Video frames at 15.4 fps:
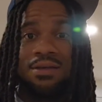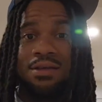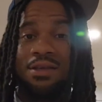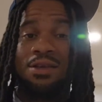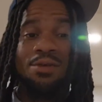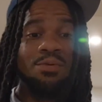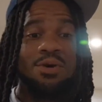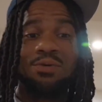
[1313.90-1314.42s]

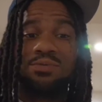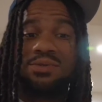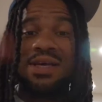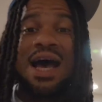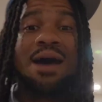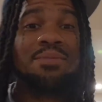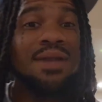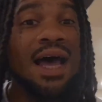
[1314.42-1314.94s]
you want
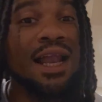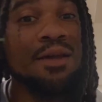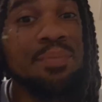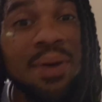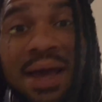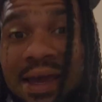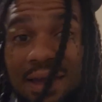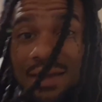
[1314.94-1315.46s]
top dollar
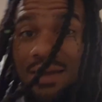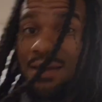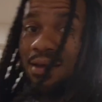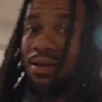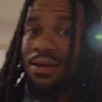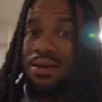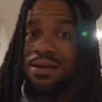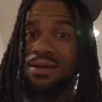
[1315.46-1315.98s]
pay.
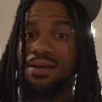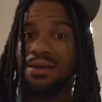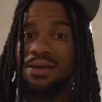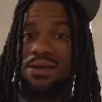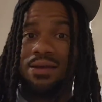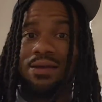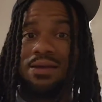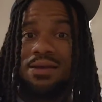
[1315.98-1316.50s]

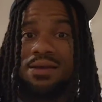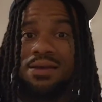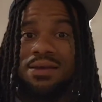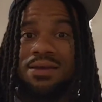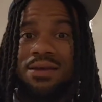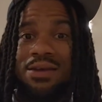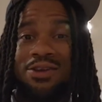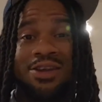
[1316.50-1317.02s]

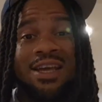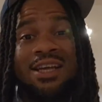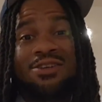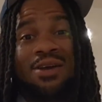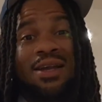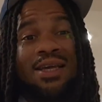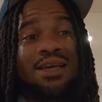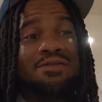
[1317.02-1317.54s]
You ain't
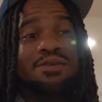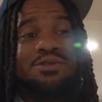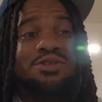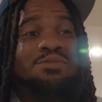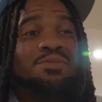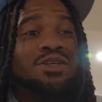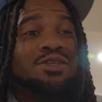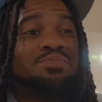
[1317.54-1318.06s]
trying to give up
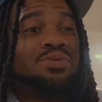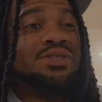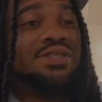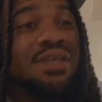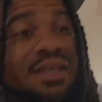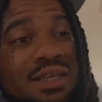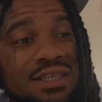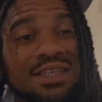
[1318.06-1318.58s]
too much
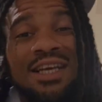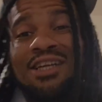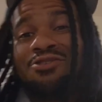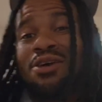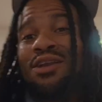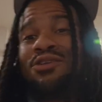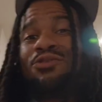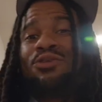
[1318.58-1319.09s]
percentage. You ain't
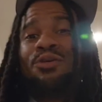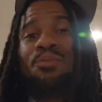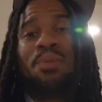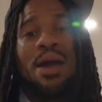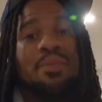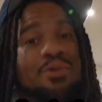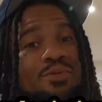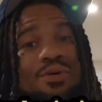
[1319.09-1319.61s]
trying to do no
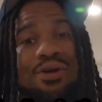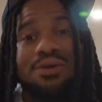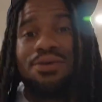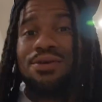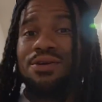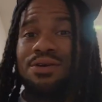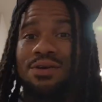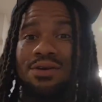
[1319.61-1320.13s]
paperwork.
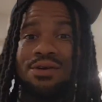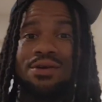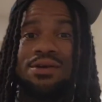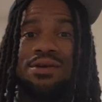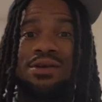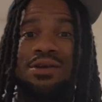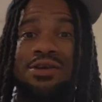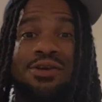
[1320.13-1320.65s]

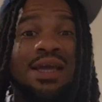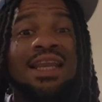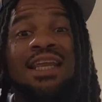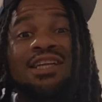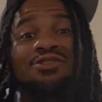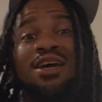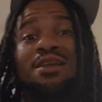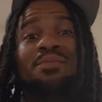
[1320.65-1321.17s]
You ain't
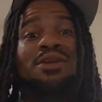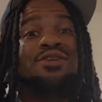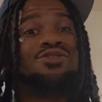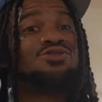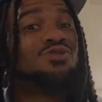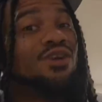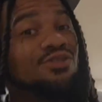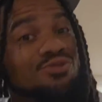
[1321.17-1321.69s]
even trying to be no
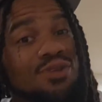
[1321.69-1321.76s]
truck